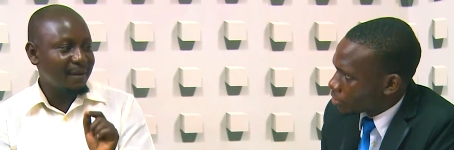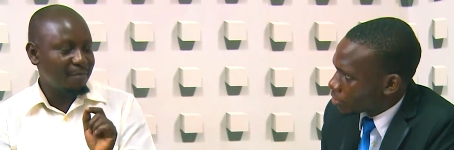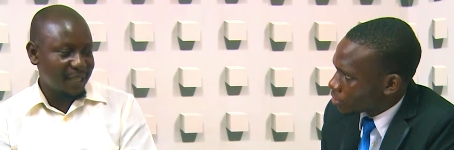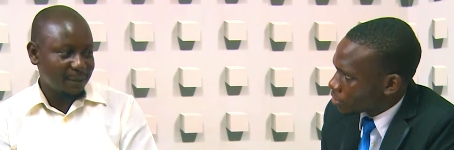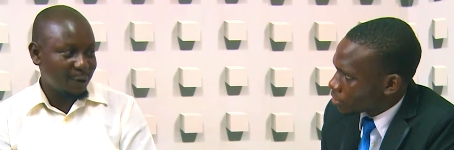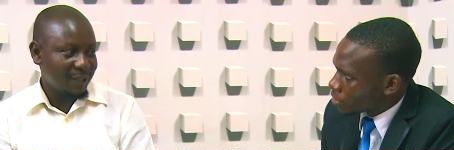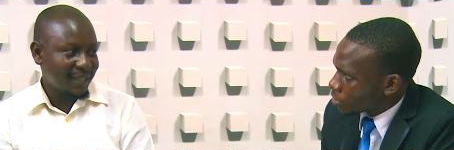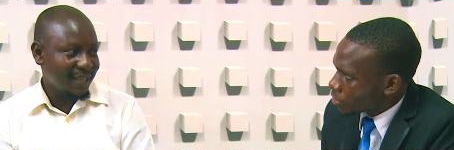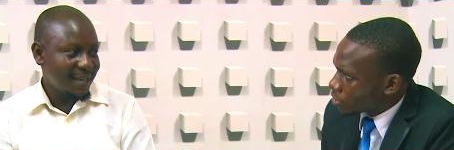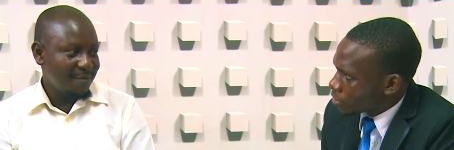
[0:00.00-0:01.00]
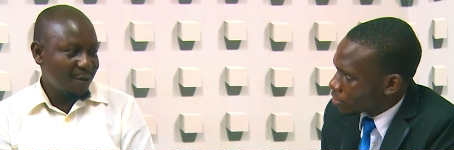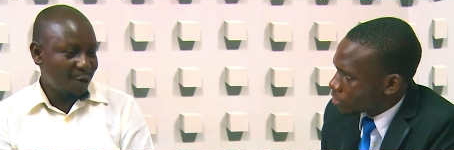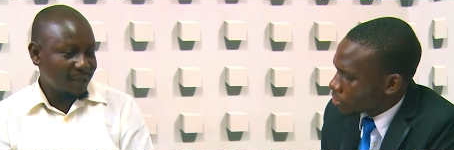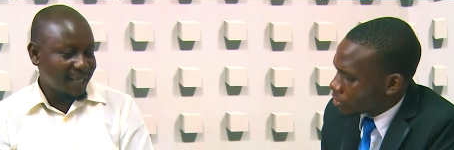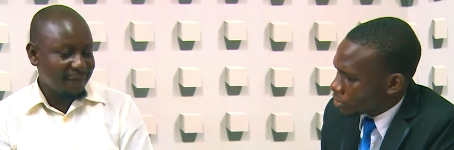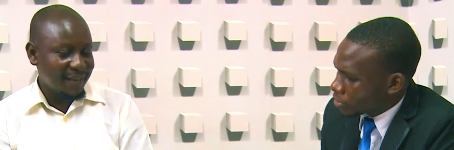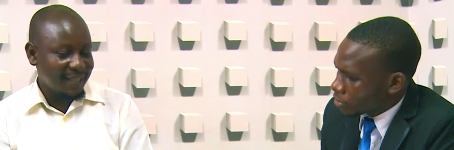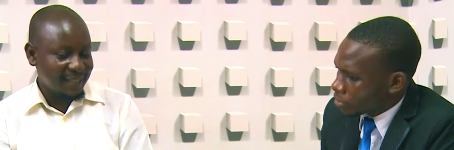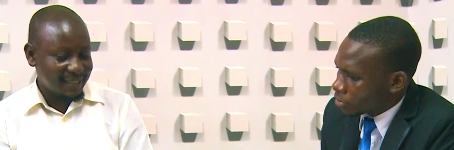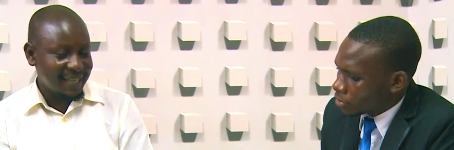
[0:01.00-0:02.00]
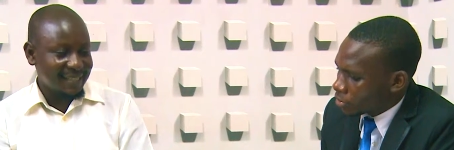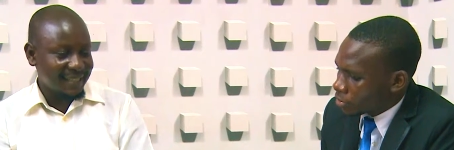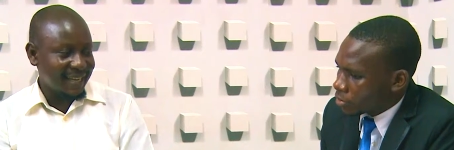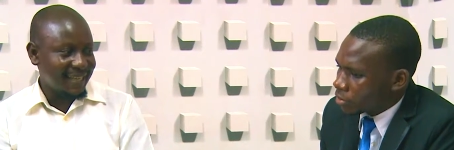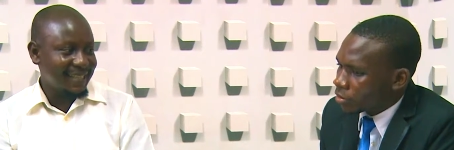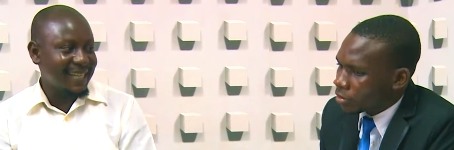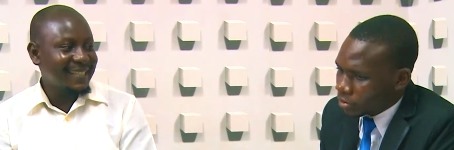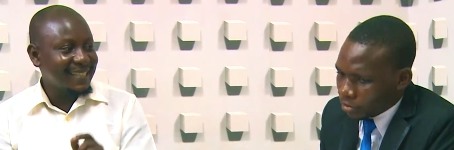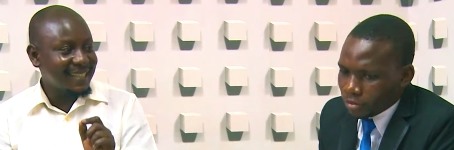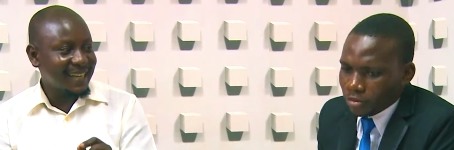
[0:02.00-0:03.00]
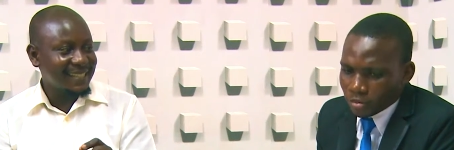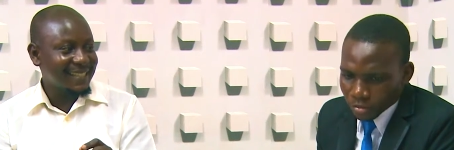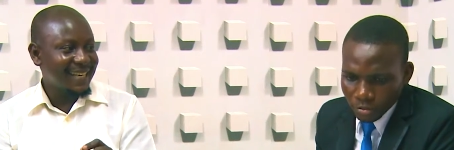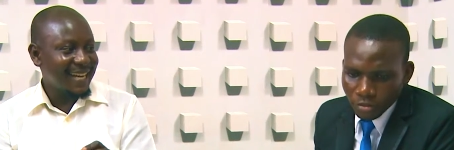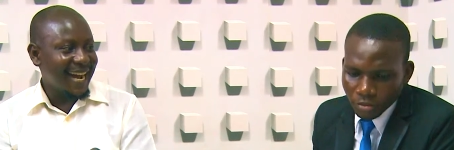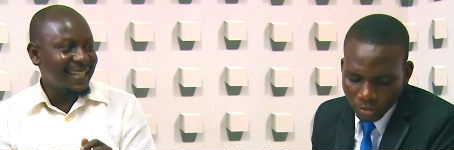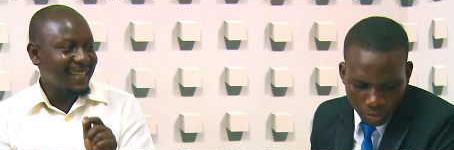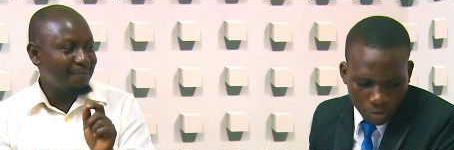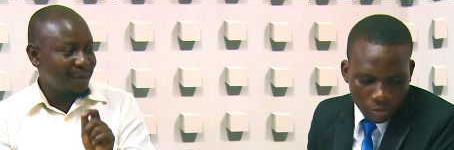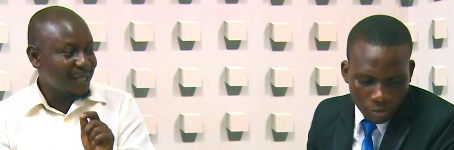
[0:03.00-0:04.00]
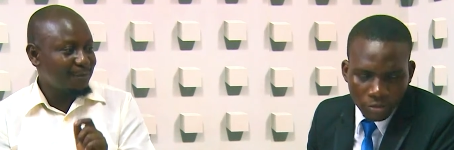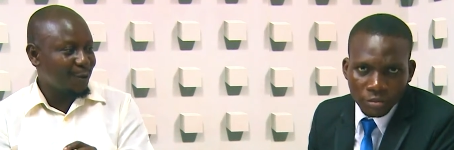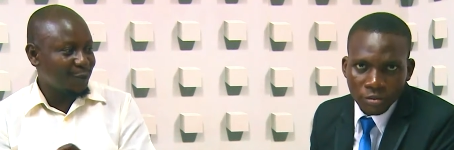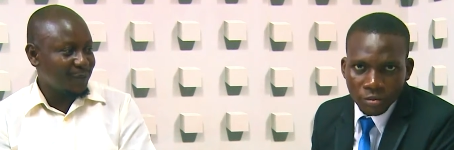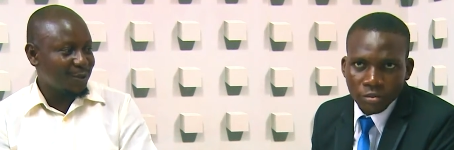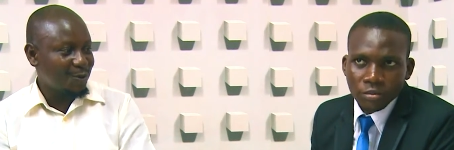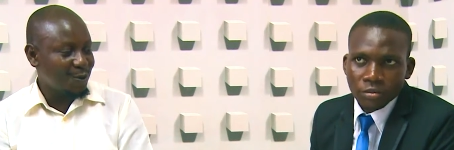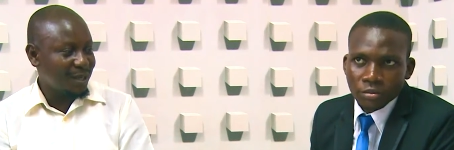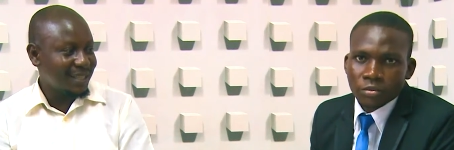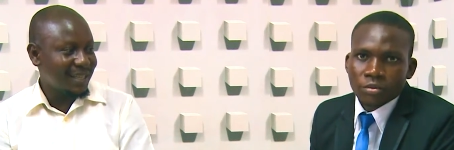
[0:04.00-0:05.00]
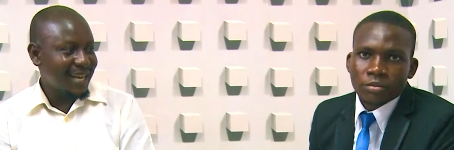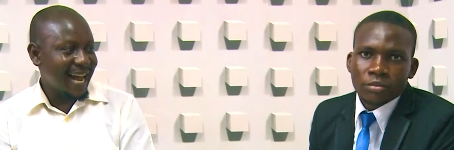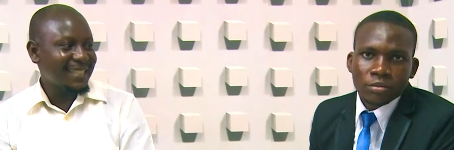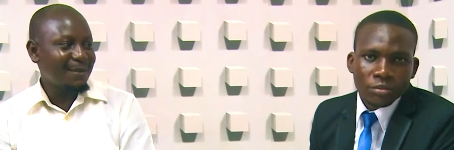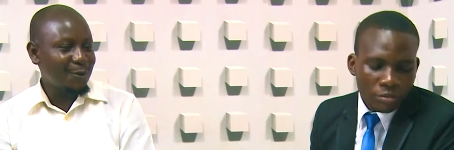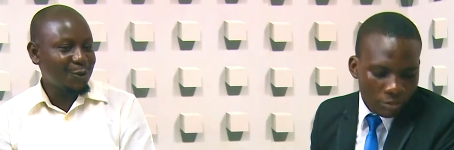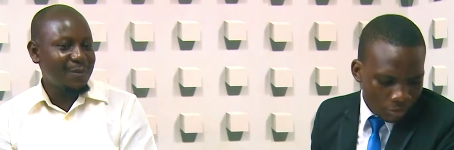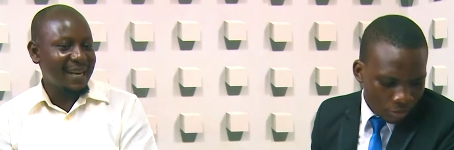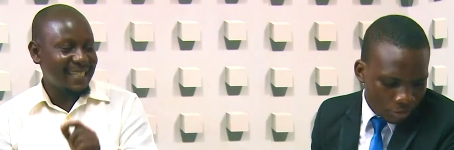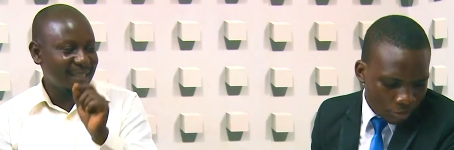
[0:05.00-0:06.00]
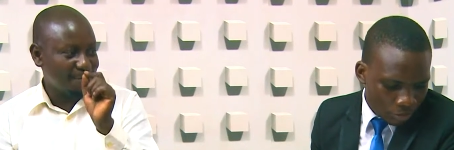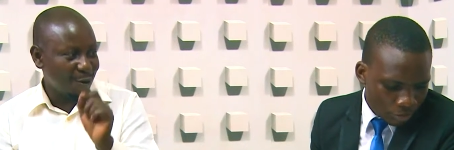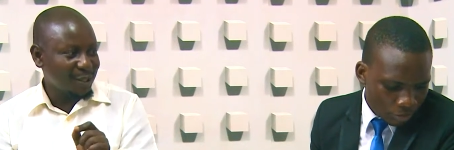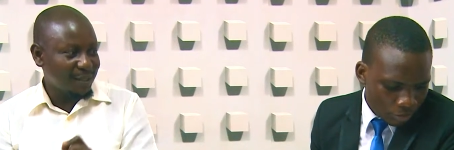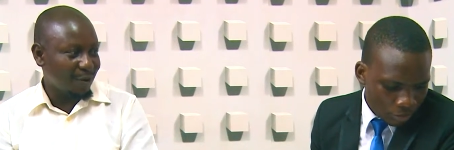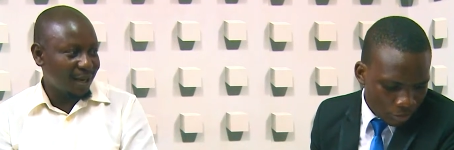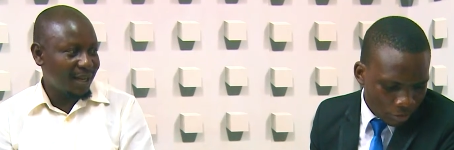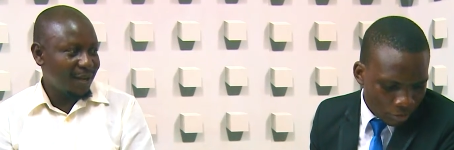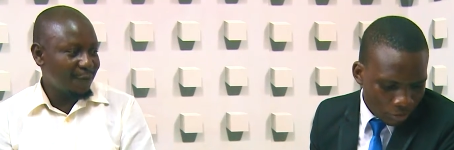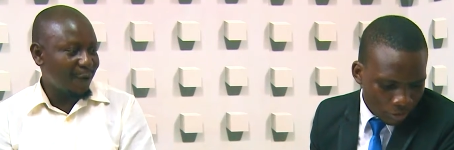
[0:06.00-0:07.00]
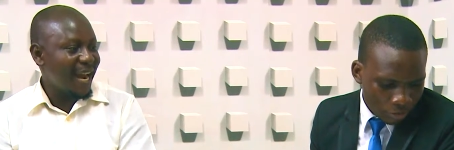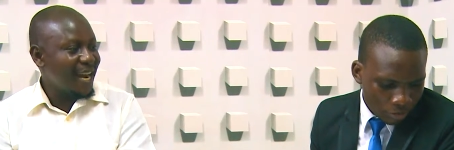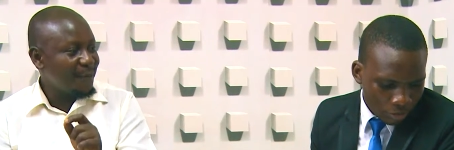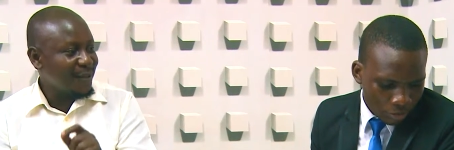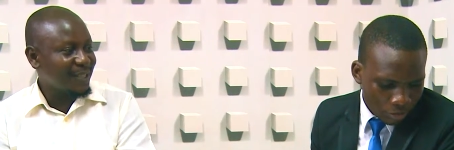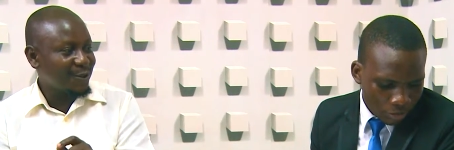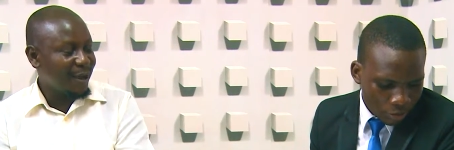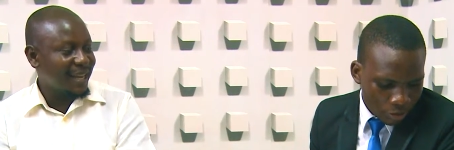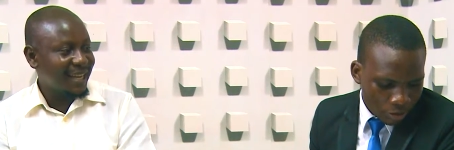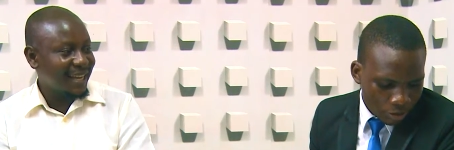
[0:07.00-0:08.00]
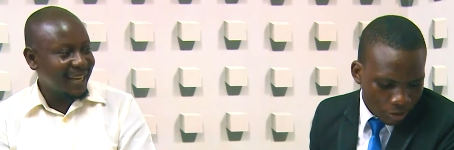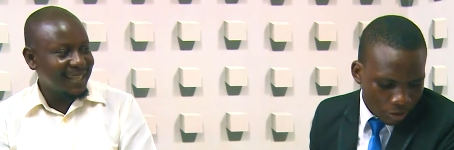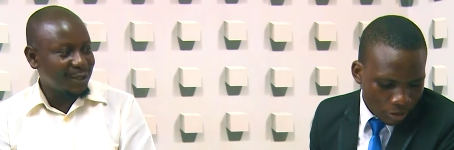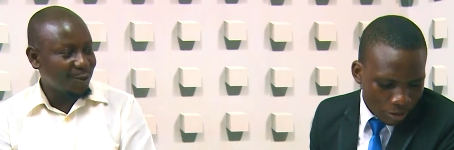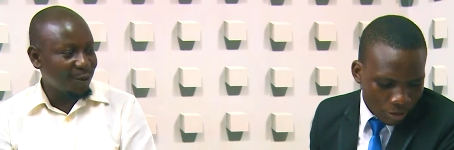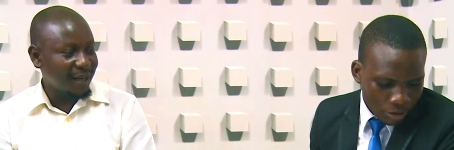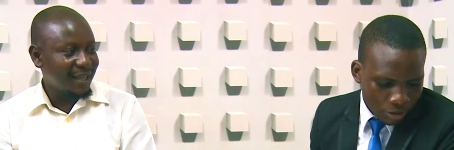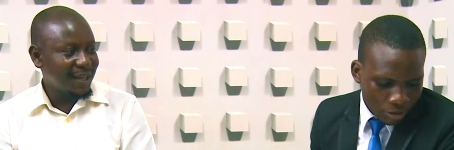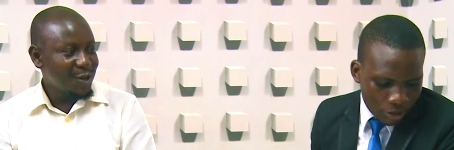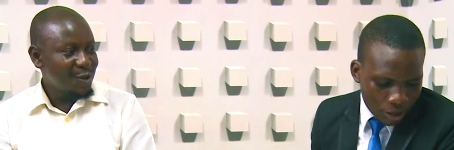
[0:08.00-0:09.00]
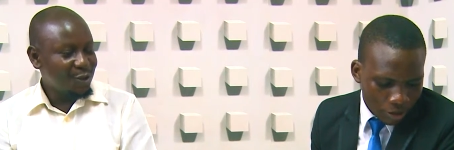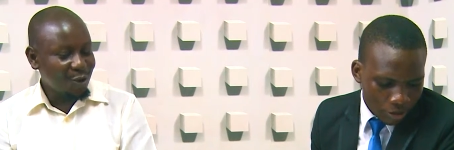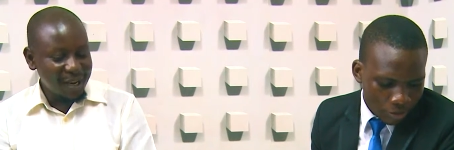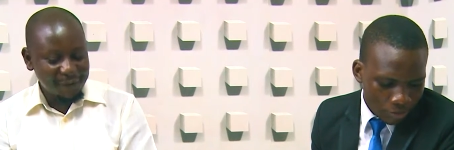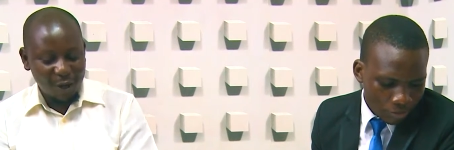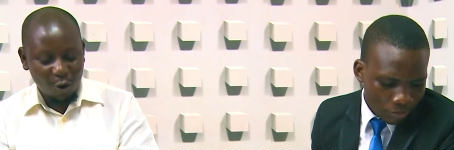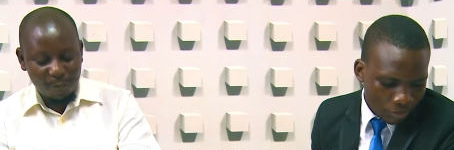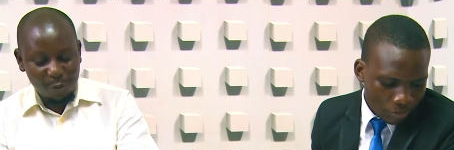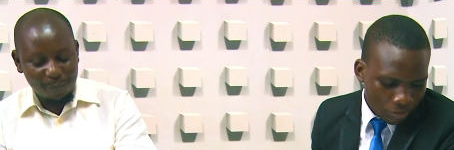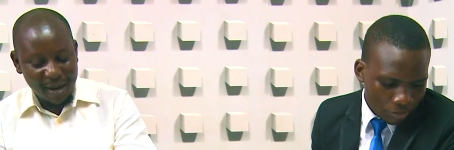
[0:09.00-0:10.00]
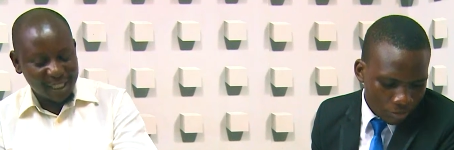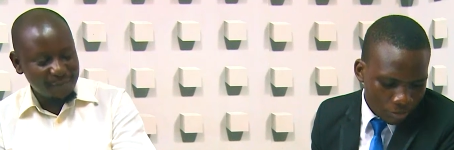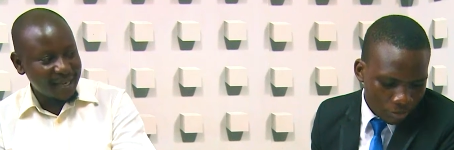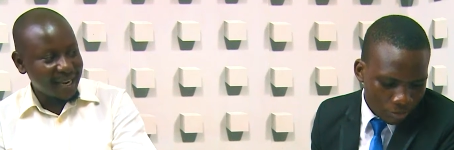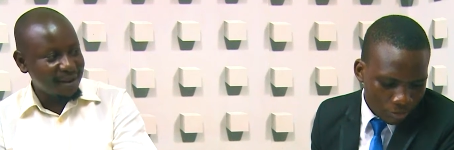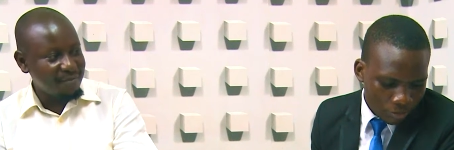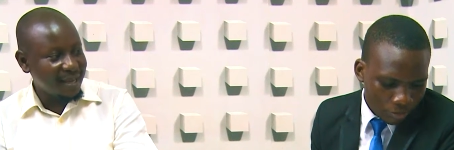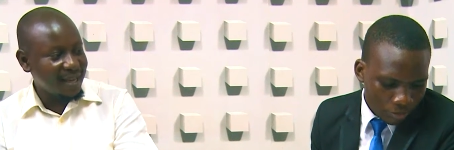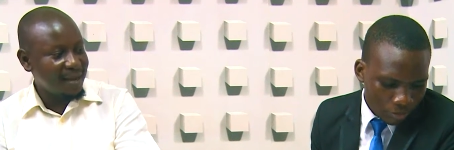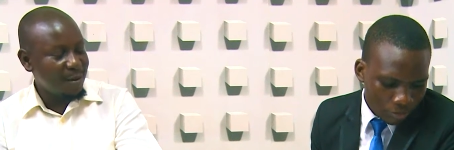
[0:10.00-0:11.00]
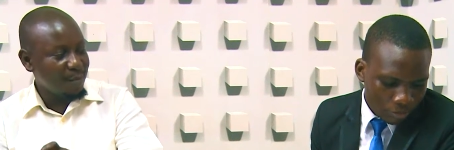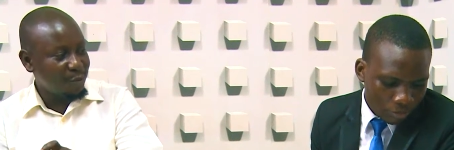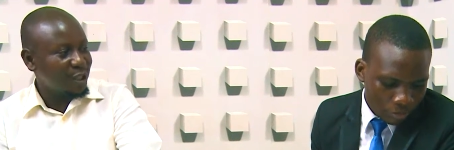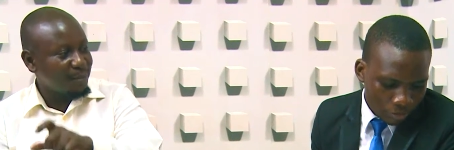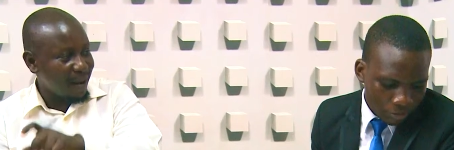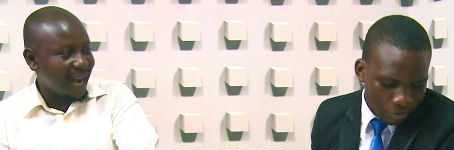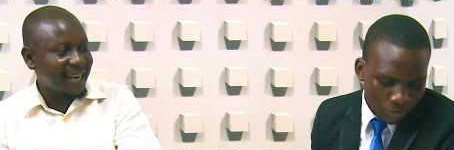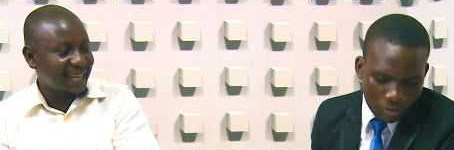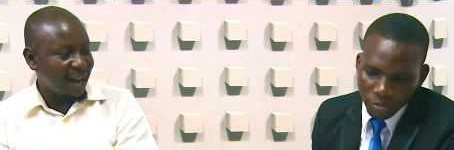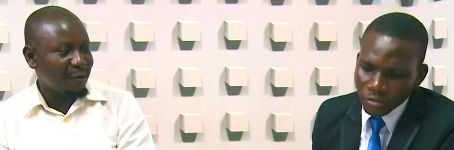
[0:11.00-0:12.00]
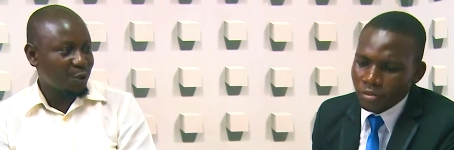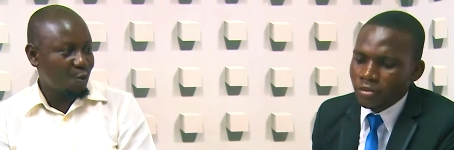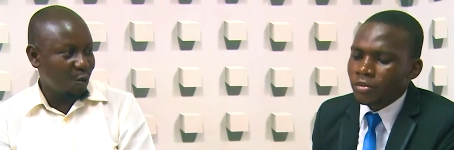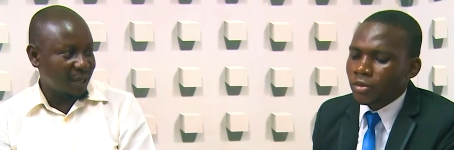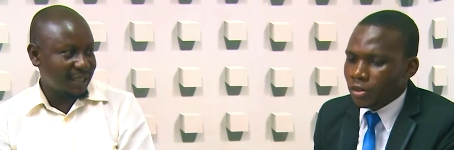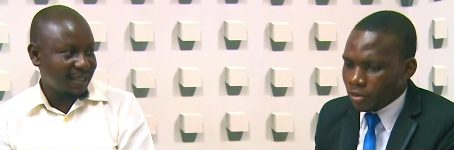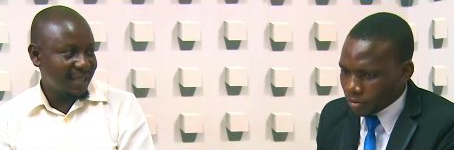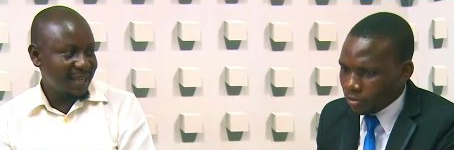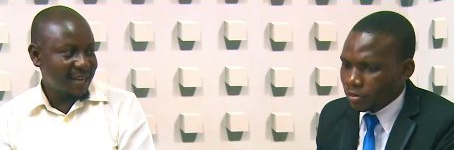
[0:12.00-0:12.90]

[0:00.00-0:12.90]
Speaker 1: the principals. Because even CS said the teachers and the principals of the schools are supposed to be responsible for mm. anything that's going in the school. Right. So if the corporal punishment can be brought back in our schools,